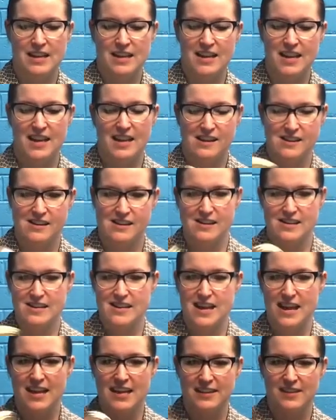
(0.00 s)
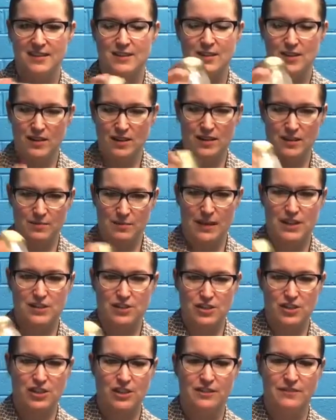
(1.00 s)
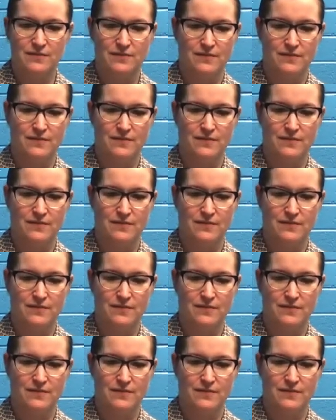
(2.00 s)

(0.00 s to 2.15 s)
Get a nice good mixture.